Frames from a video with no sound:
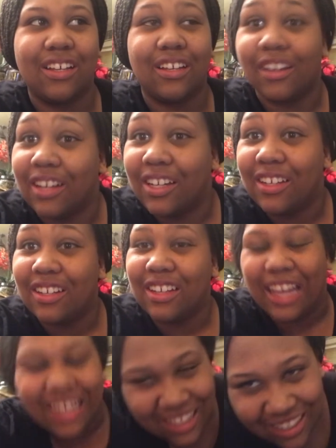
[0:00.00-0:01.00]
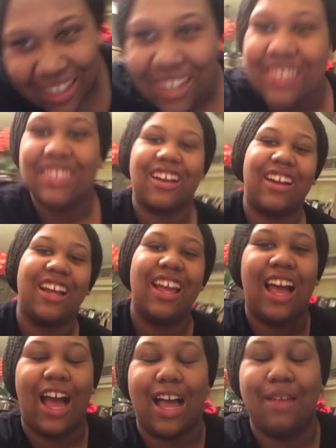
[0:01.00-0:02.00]
good. Sorry.
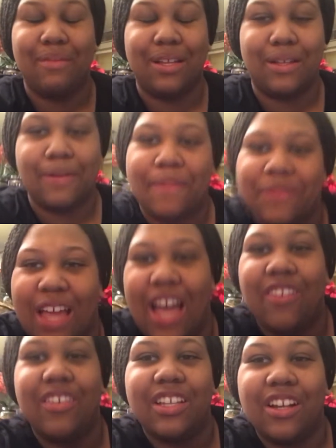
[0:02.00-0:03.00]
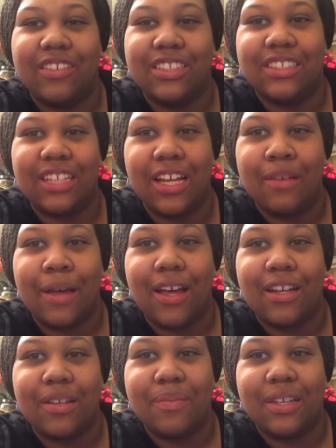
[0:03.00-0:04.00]
I don't really know what to say
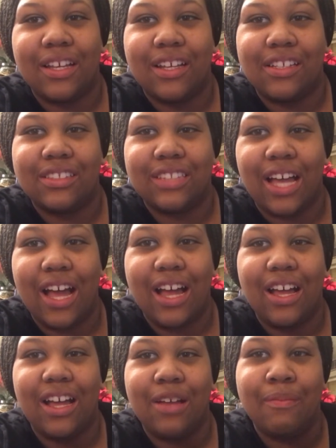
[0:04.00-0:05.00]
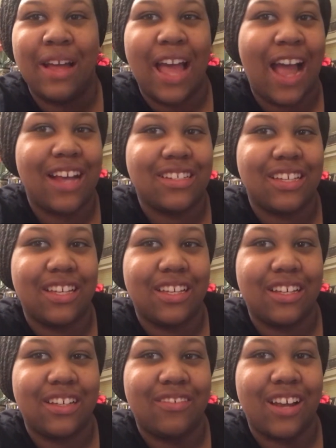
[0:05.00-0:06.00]
about it because my
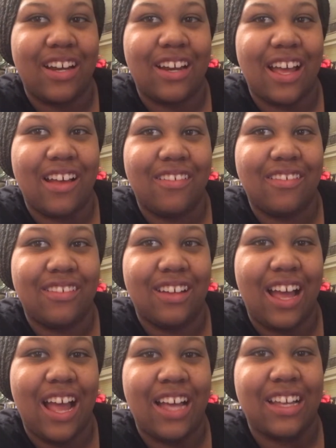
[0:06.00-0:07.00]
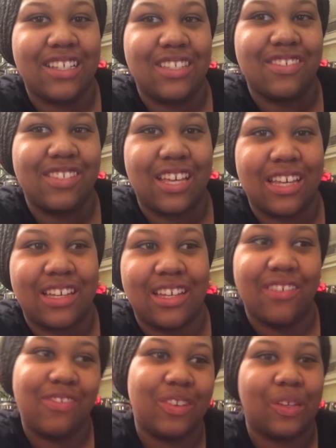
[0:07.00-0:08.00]
acting right now, I guess it was like
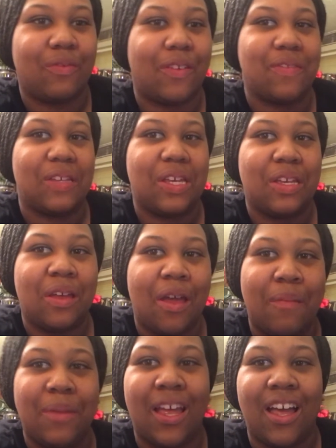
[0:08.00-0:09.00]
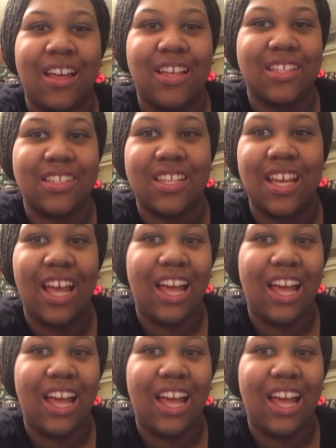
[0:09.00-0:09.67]
50-50 because